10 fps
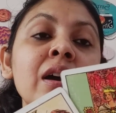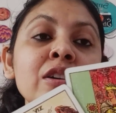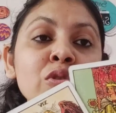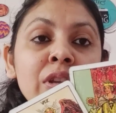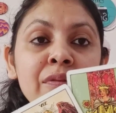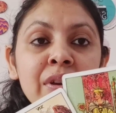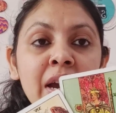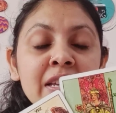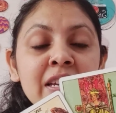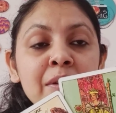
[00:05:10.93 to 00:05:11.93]
so that we
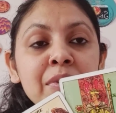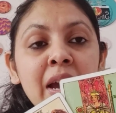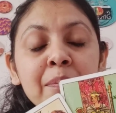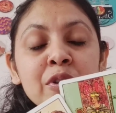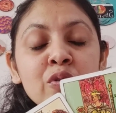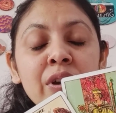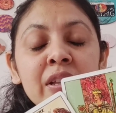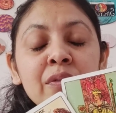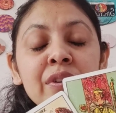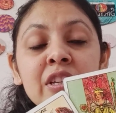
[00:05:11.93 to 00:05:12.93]
guys can be happy
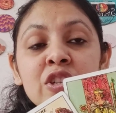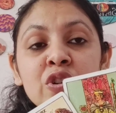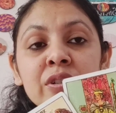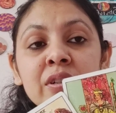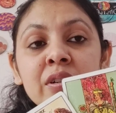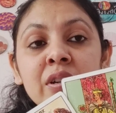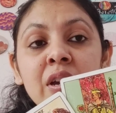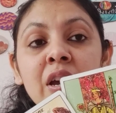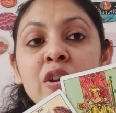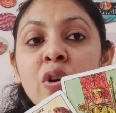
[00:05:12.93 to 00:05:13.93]
together with each other.
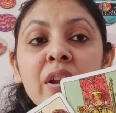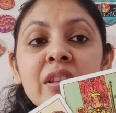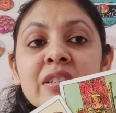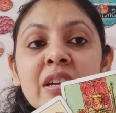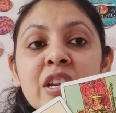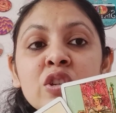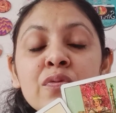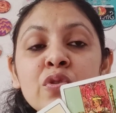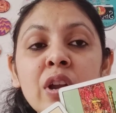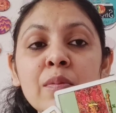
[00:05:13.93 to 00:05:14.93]
You are in this energy
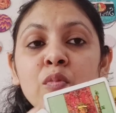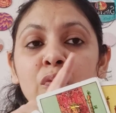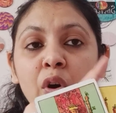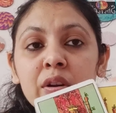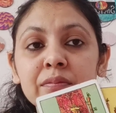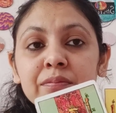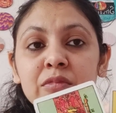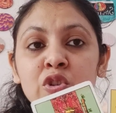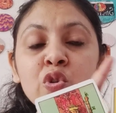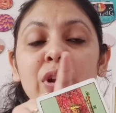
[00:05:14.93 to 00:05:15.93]
of, should I move on?
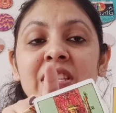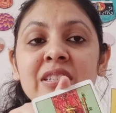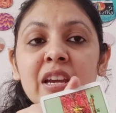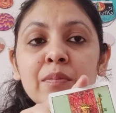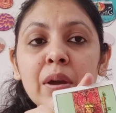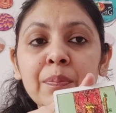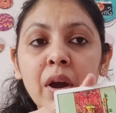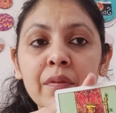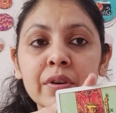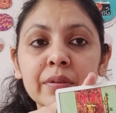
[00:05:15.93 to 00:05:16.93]
Should I stay in my
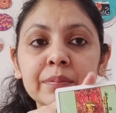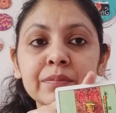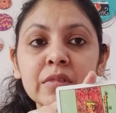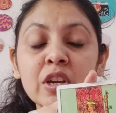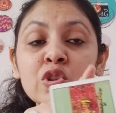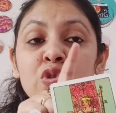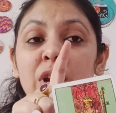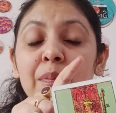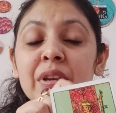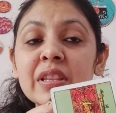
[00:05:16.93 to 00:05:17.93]
power? Should
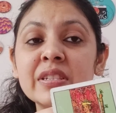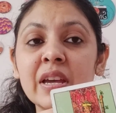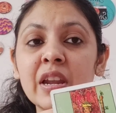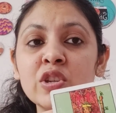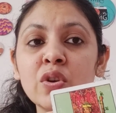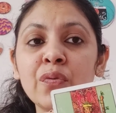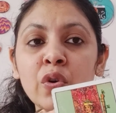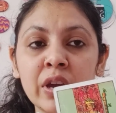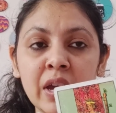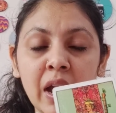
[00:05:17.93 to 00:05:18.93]
I be in this energy of,
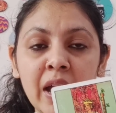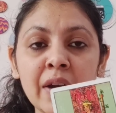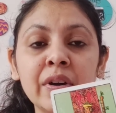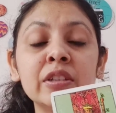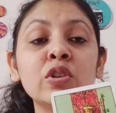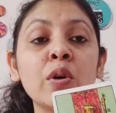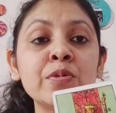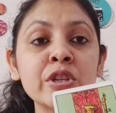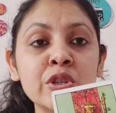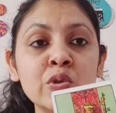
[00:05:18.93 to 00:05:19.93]
okay, I have other
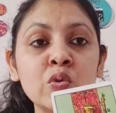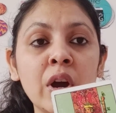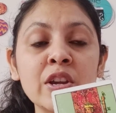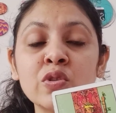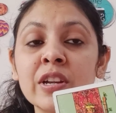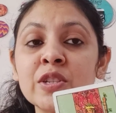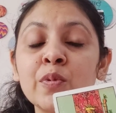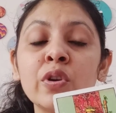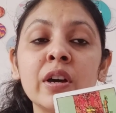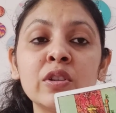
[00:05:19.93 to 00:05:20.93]
options too. I should
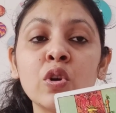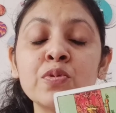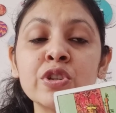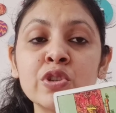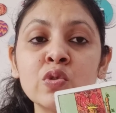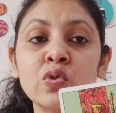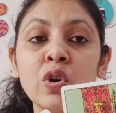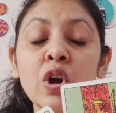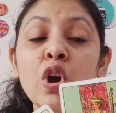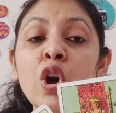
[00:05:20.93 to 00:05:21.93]
explore other options too.
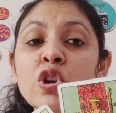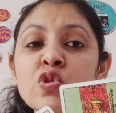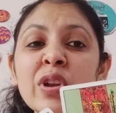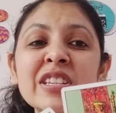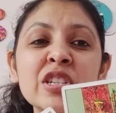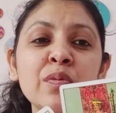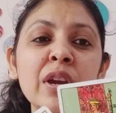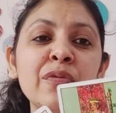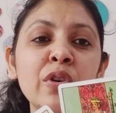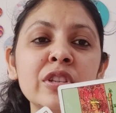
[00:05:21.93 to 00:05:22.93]
Or should I just
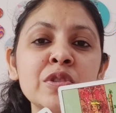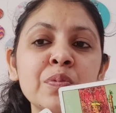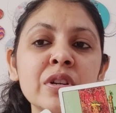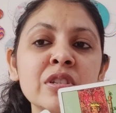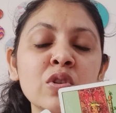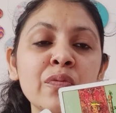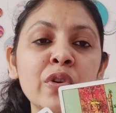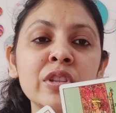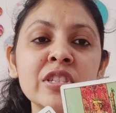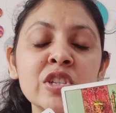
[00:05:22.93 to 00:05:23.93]
wait for this person or
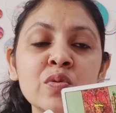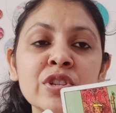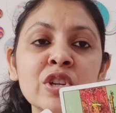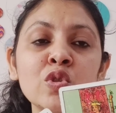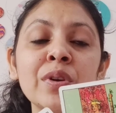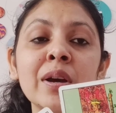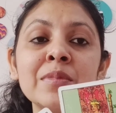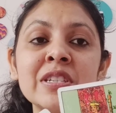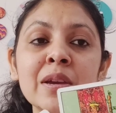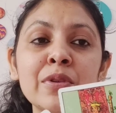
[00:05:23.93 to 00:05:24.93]
for this situation to become
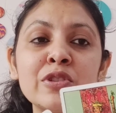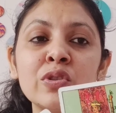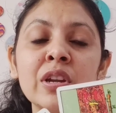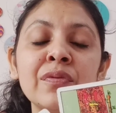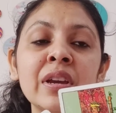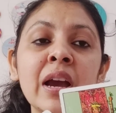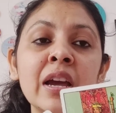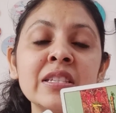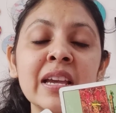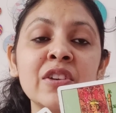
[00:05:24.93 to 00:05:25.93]
stable so that we
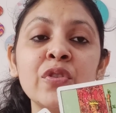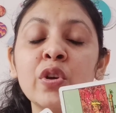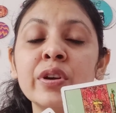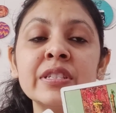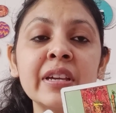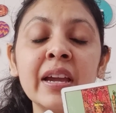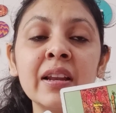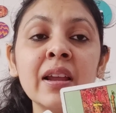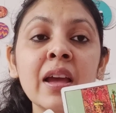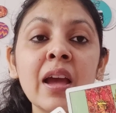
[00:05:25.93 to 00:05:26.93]
guys can reconcile